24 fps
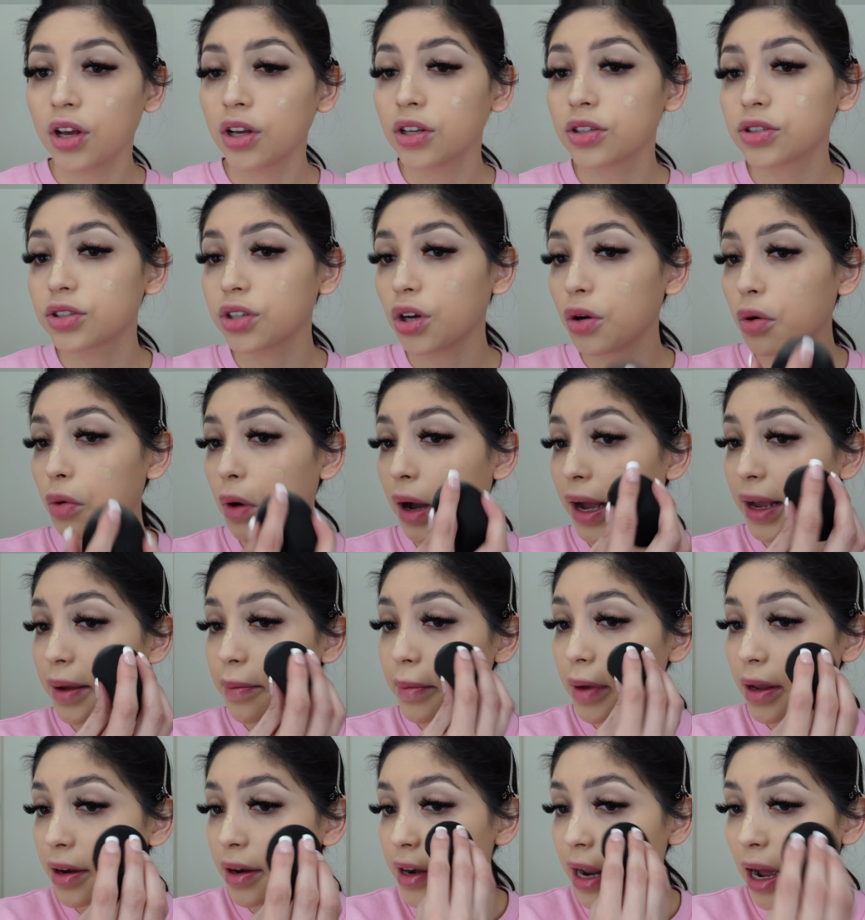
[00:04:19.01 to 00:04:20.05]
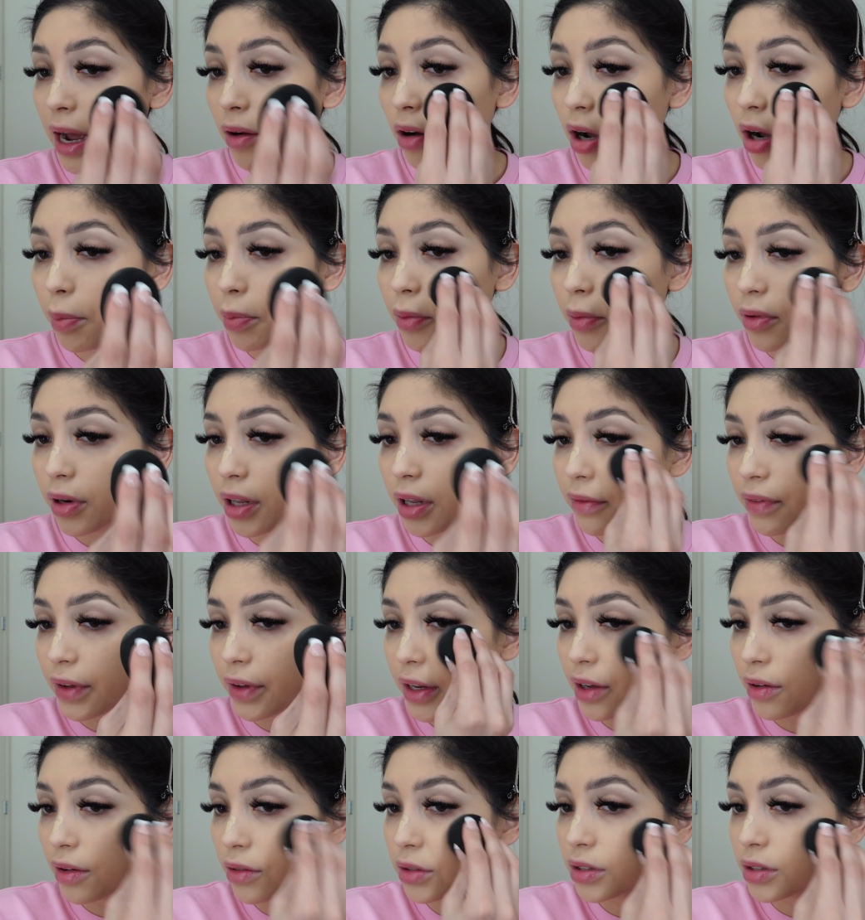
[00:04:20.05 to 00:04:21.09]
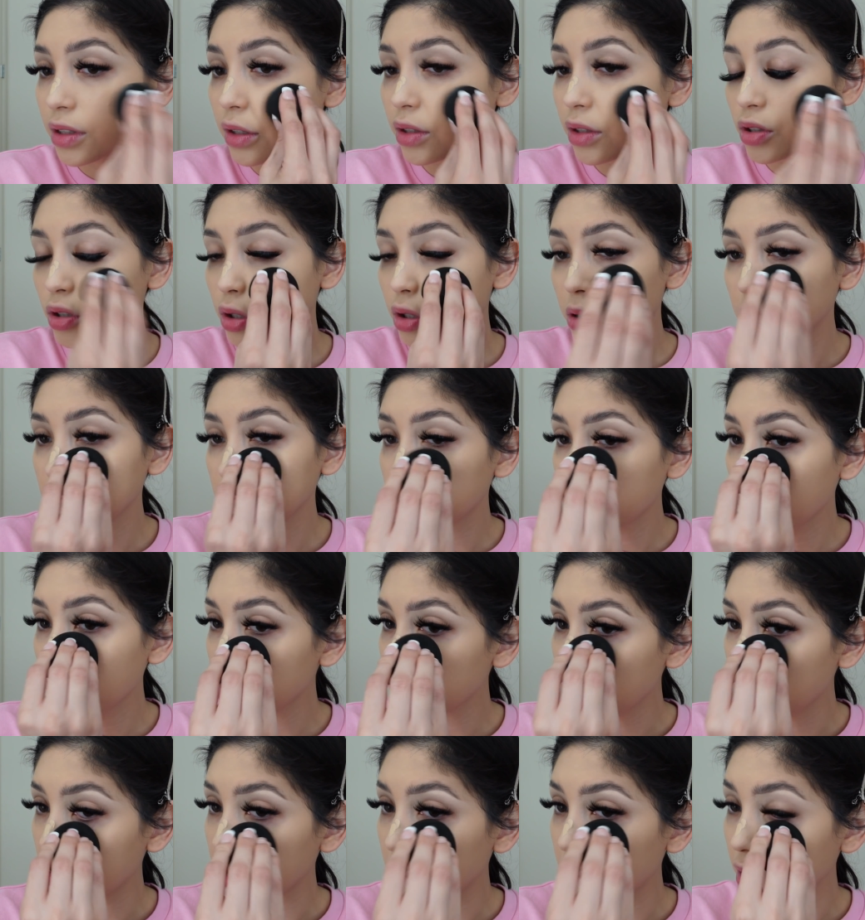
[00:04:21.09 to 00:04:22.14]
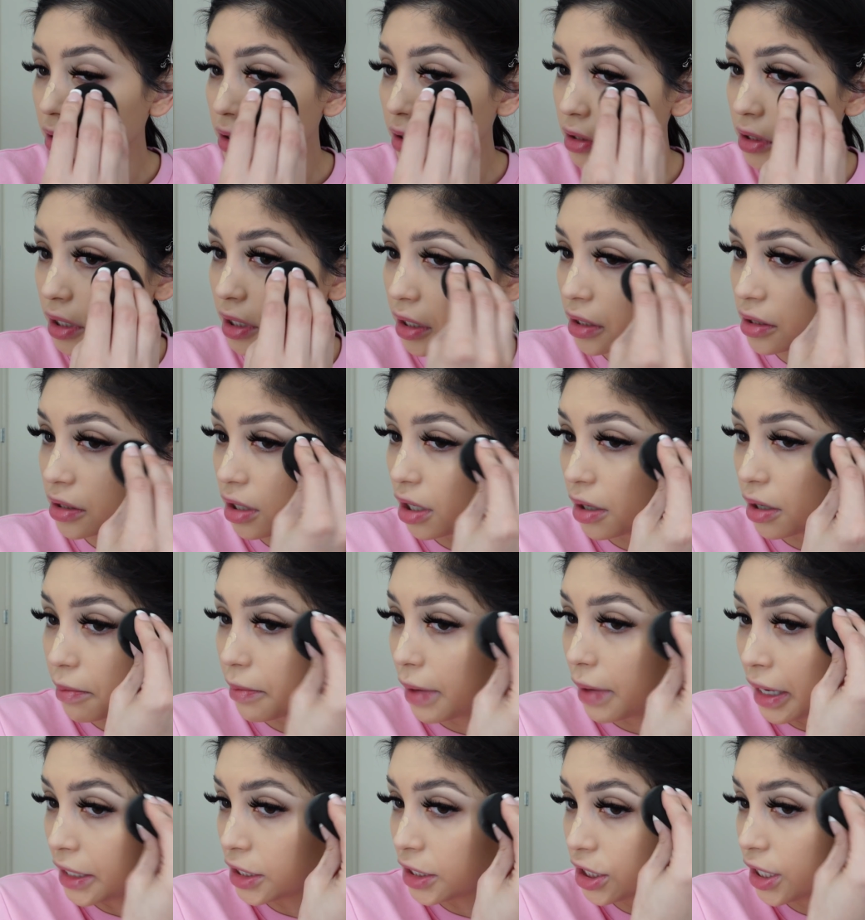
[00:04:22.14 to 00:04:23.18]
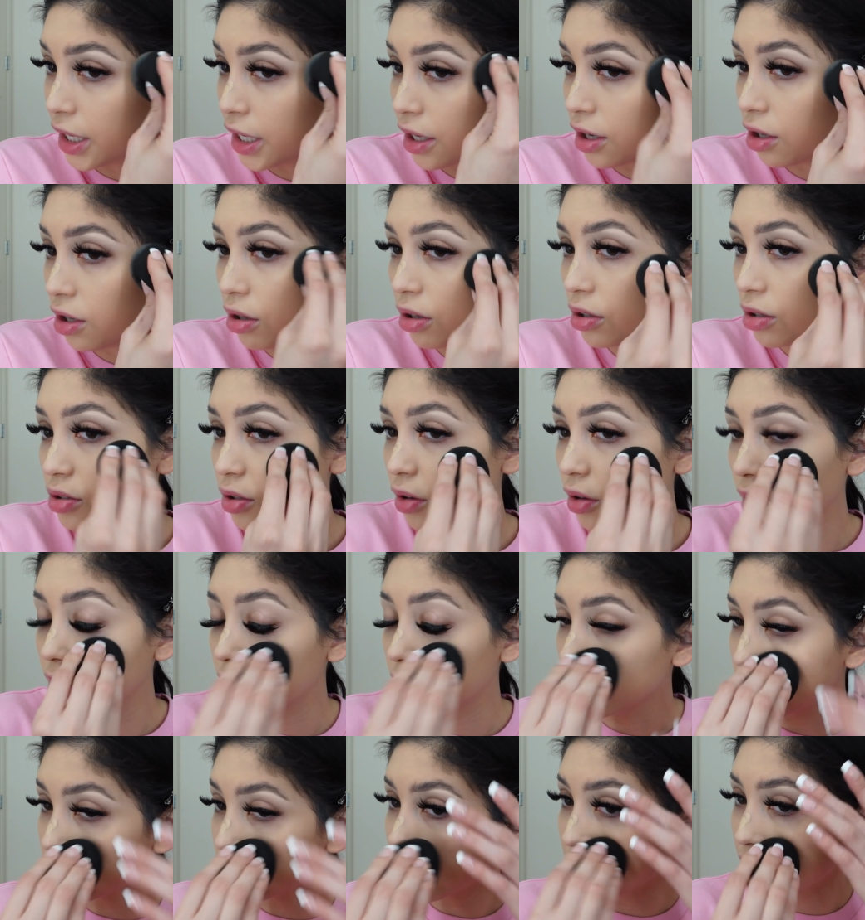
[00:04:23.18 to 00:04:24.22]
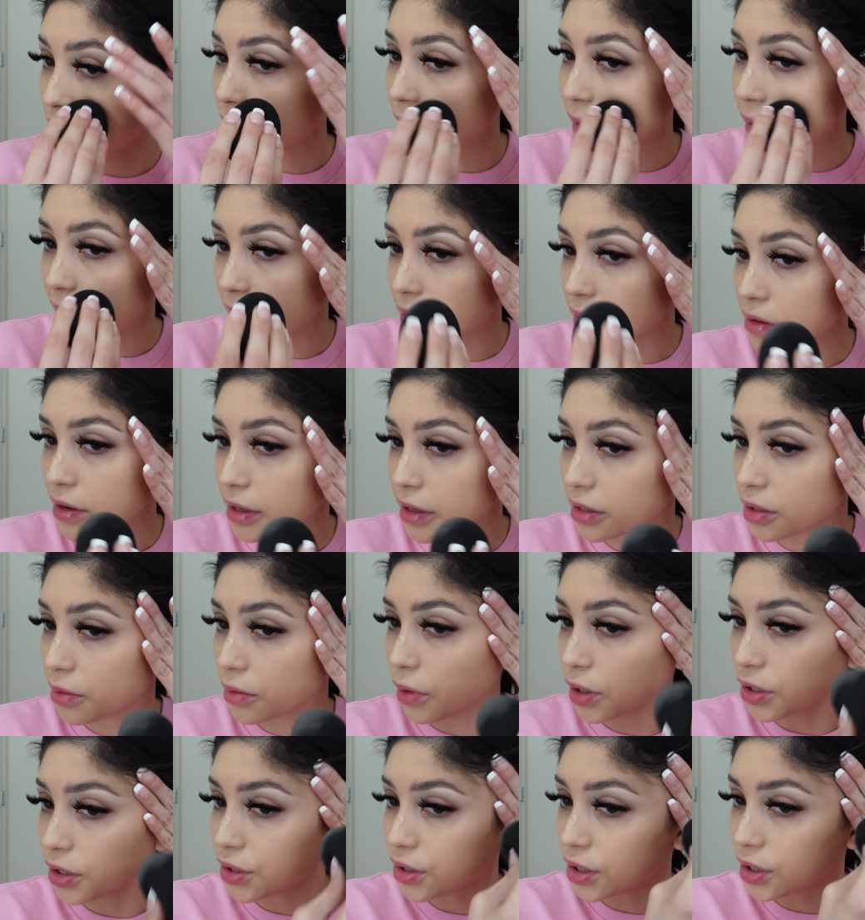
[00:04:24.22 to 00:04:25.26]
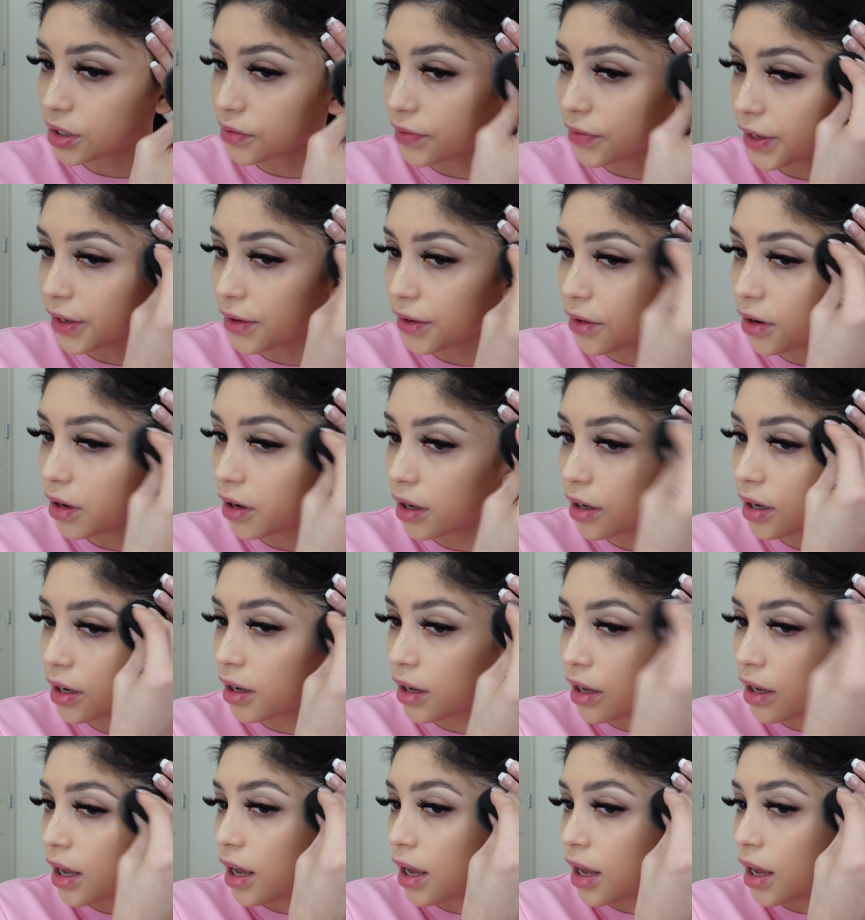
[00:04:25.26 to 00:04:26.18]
So I'm now uploading videos Tuesdays and Thursdays on my channel, so on this channel right here that you guys are watching this video on.